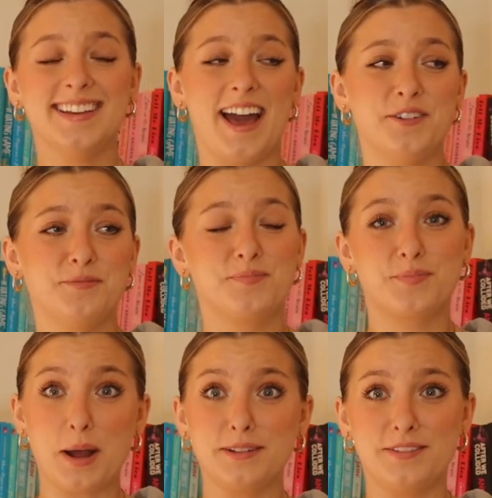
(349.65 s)
I would
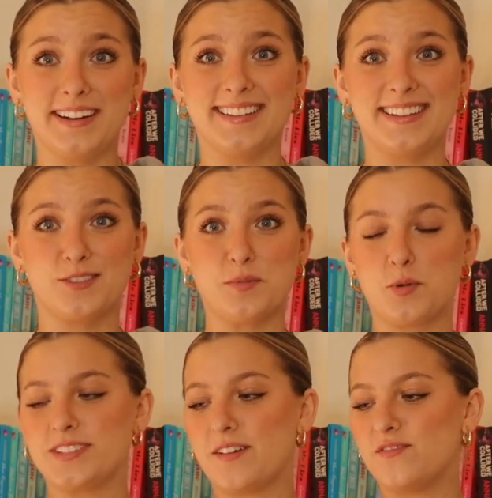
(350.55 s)
probably rate it like
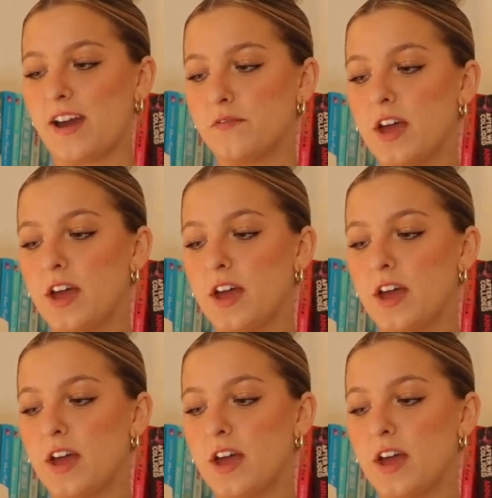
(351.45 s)
3.75.